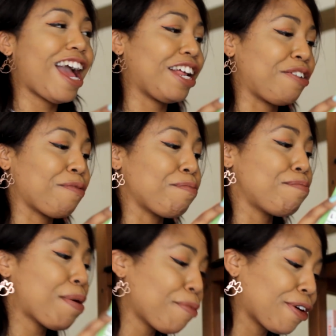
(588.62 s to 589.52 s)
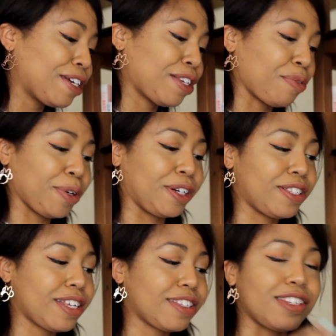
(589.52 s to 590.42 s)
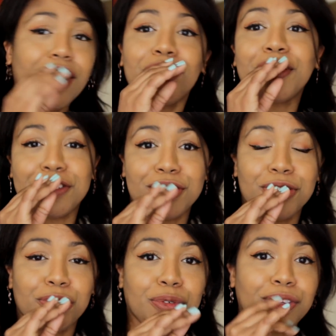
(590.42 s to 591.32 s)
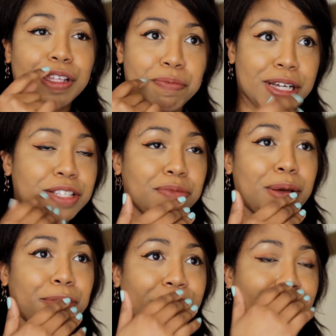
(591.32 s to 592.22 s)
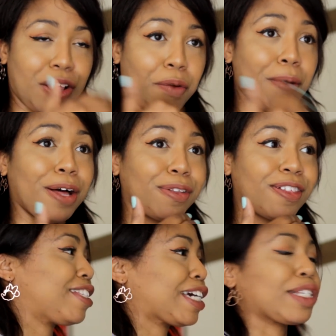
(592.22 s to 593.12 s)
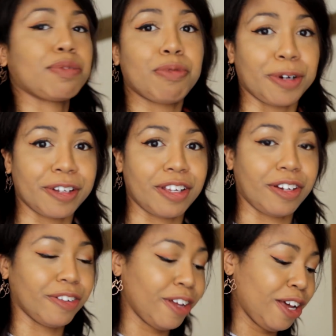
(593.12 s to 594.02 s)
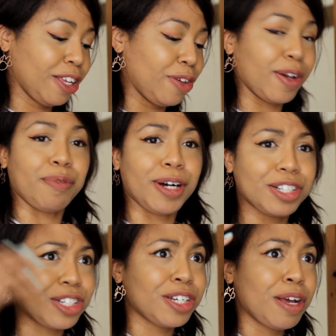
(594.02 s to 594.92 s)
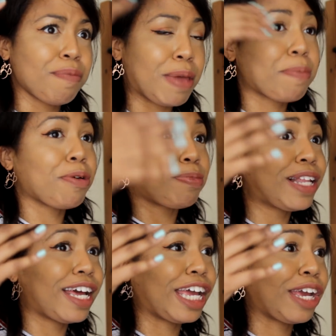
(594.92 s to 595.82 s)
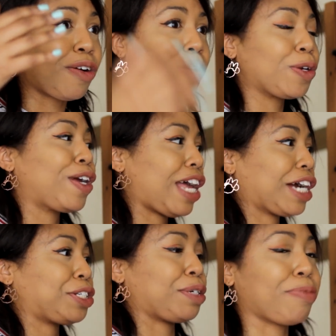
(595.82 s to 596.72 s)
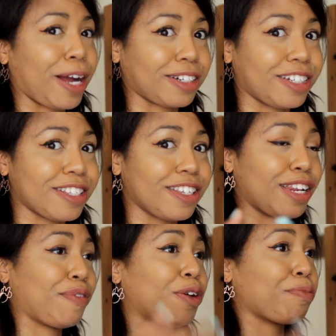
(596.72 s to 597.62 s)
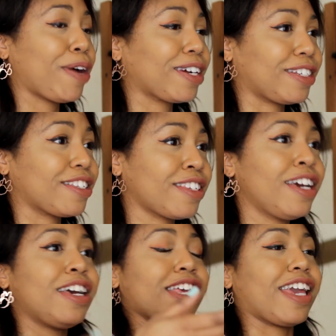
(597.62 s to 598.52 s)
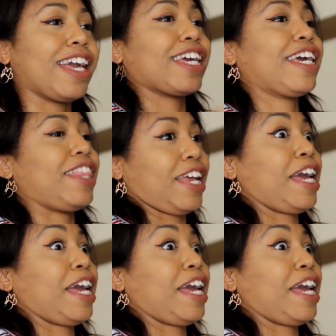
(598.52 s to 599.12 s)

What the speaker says: and memorizing words has nothing to do with the muscle memory in your mouth. It's like a sport, you know? You can watch people play or you can actually practice. And if you don't practice, you can't get in the